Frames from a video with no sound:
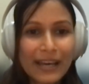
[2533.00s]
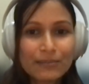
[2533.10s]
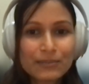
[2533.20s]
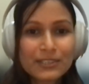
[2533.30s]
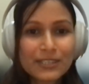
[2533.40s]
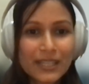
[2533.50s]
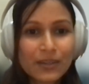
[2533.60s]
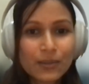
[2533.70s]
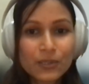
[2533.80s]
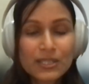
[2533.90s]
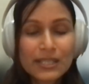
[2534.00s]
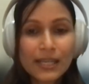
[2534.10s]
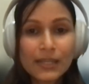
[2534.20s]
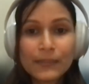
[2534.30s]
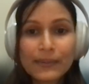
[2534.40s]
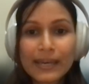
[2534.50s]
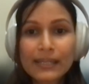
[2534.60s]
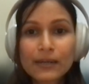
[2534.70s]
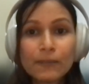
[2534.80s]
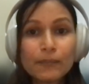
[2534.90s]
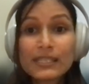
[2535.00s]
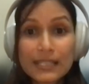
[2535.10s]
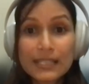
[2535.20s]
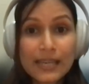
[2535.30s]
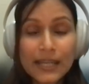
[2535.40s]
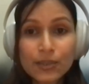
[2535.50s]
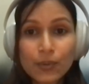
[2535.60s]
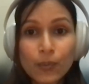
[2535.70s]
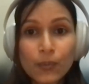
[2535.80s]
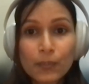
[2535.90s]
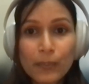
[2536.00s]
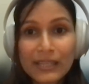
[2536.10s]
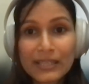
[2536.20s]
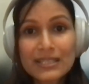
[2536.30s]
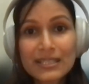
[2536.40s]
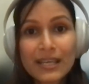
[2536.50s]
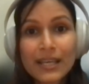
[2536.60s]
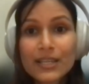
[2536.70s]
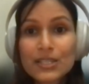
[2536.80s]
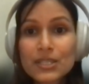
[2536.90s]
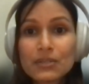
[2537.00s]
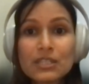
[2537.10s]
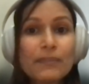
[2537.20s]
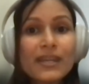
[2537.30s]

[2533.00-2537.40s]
absolutely for free. We have training course, and you can complete it at your own pace.